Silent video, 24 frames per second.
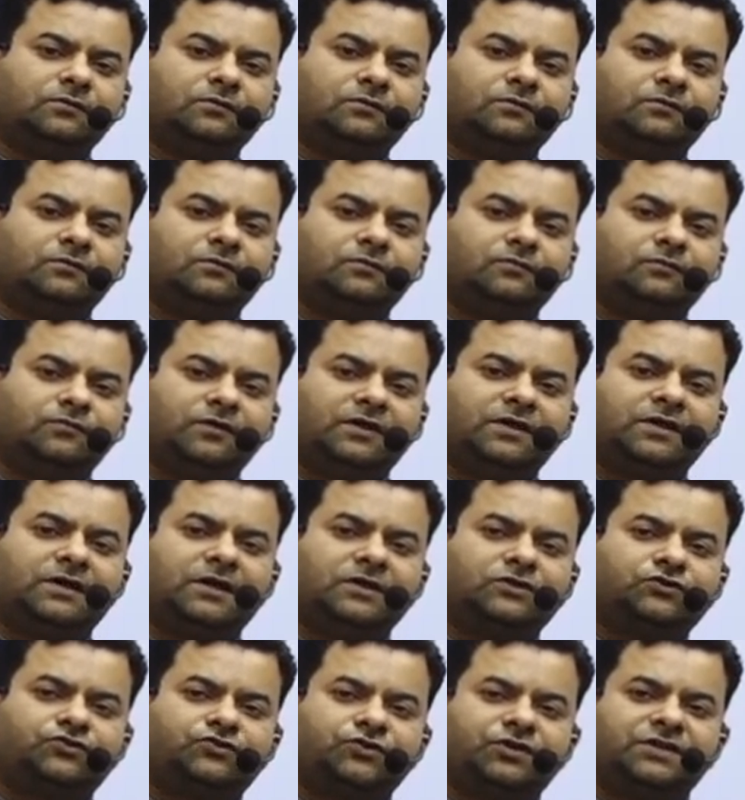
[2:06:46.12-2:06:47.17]
Where
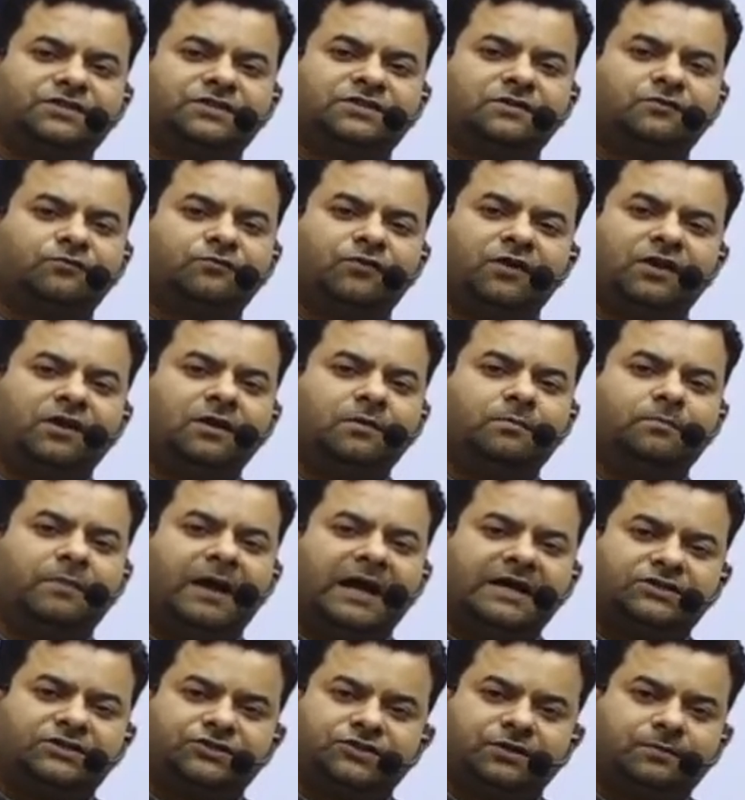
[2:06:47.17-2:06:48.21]
country is in very
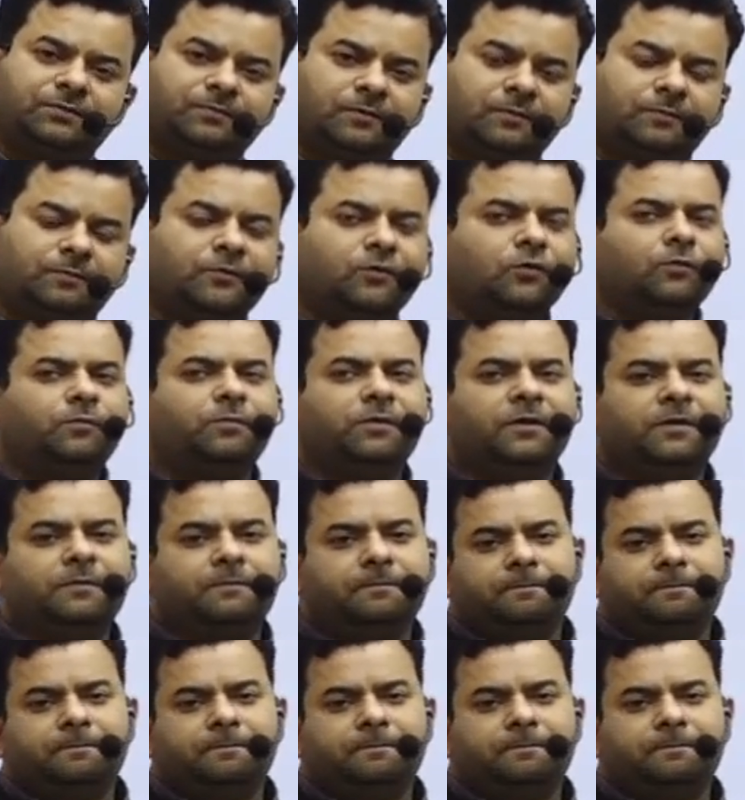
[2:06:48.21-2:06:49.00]
bad shape of BOP.